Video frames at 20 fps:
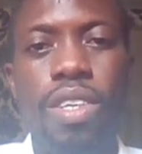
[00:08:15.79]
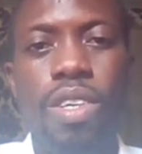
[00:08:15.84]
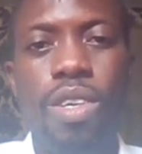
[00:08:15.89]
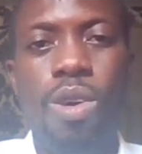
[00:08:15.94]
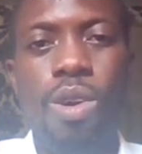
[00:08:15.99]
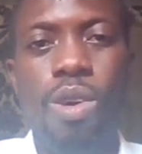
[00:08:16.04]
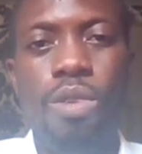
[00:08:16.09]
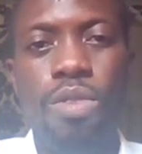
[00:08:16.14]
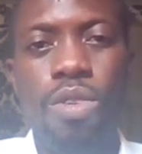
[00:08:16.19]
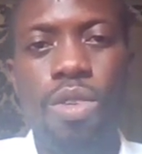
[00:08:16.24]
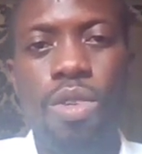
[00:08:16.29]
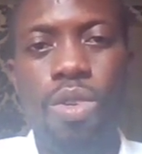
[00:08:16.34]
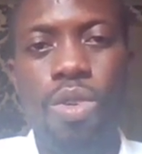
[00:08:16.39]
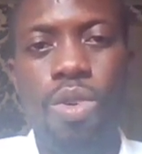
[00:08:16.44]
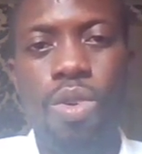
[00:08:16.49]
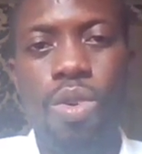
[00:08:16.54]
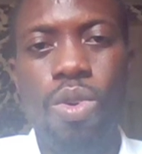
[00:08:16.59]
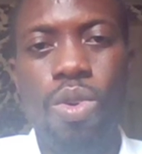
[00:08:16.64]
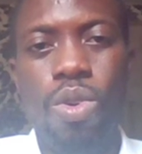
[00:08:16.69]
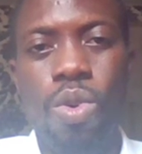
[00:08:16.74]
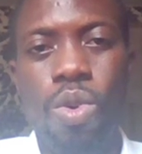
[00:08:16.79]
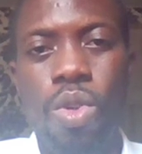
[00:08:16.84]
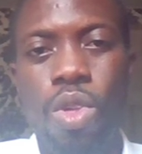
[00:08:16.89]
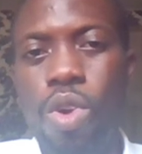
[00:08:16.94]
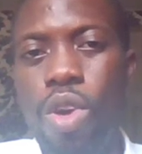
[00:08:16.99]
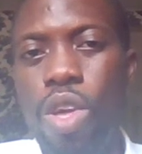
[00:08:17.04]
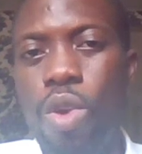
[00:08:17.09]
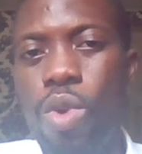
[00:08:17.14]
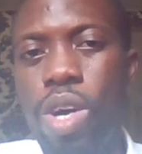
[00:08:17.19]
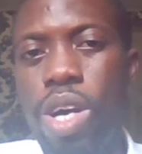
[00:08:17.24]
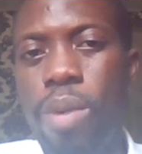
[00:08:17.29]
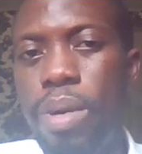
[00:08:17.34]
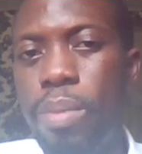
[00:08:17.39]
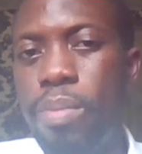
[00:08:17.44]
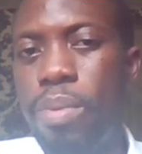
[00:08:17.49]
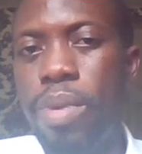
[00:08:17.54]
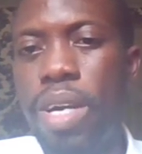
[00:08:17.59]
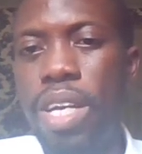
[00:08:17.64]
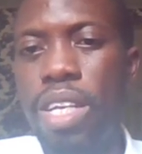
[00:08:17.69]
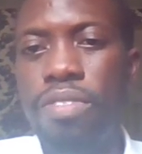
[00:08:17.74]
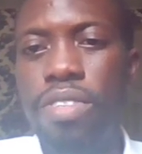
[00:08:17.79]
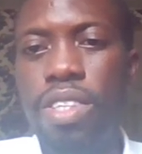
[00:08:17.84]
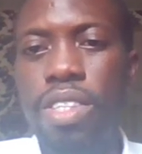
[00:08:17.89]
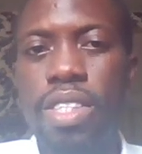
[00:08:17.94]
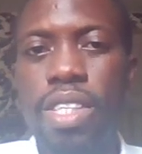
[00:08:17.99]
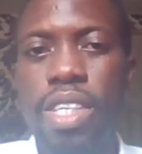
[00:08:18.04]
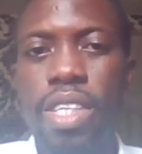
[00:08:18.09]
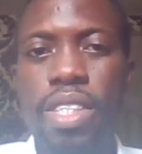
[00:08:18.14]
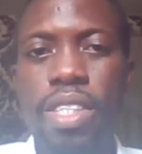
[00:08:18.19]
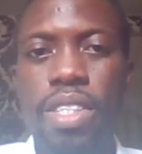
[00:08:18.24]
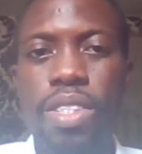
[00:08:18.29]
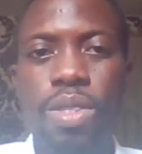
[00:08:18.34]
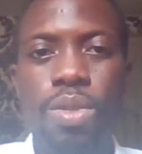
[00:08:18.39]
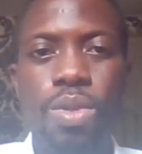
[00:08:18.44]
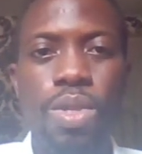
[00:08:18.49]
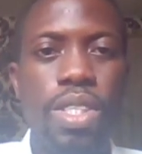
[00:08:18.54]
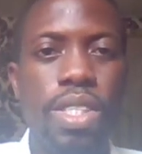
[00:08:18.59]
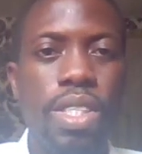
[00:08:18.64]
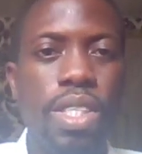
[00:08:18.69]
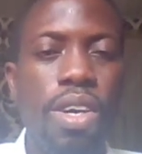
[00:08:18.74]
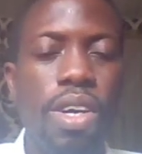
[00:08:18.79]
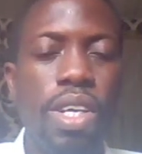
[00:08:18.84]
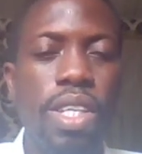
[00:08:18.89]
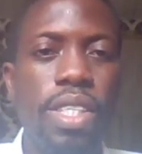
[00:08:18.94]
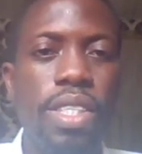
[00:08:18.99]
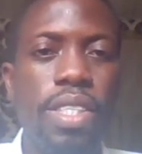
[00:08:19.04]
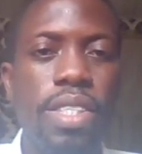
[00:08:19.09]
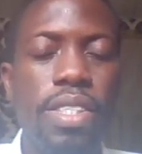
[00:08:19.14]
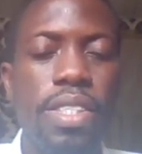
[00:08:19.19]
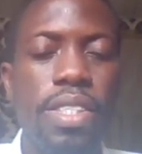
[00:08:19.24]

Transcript: of Yhwh might be manifested through His Son.